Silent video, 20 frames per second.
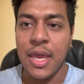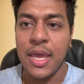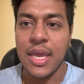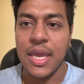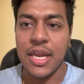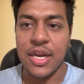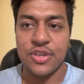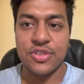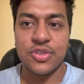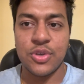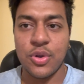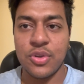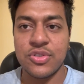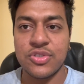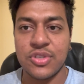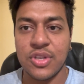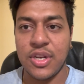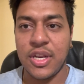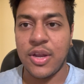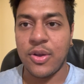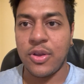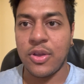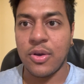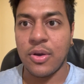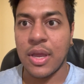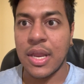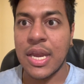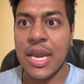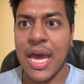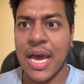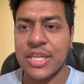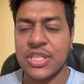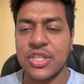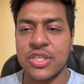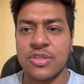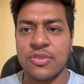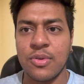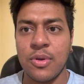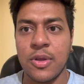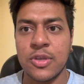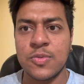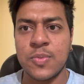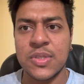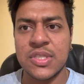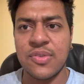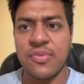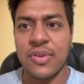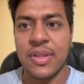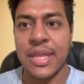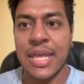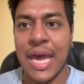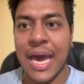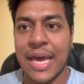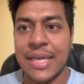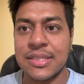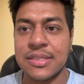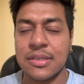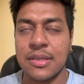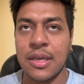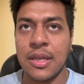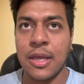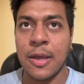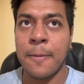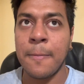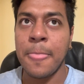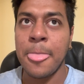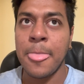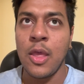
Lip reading: in a certain scenario, and not just specifically isolating